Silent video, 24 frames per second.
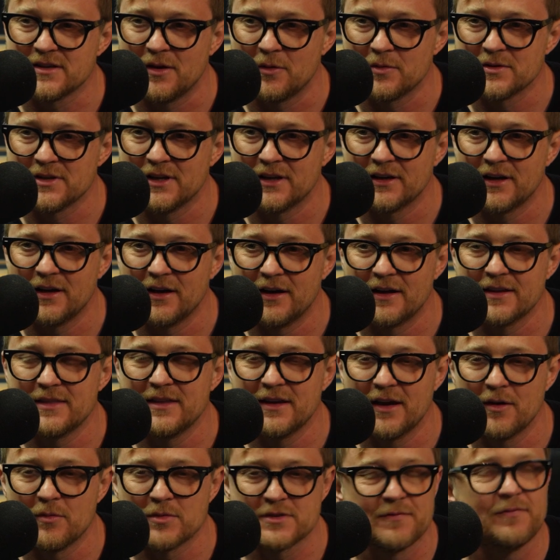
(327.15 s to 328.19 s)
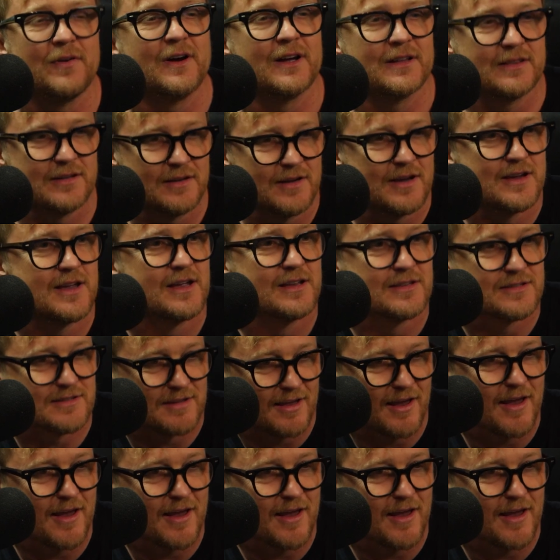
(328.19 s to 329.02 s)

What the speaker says: I was like, I think I was fighting against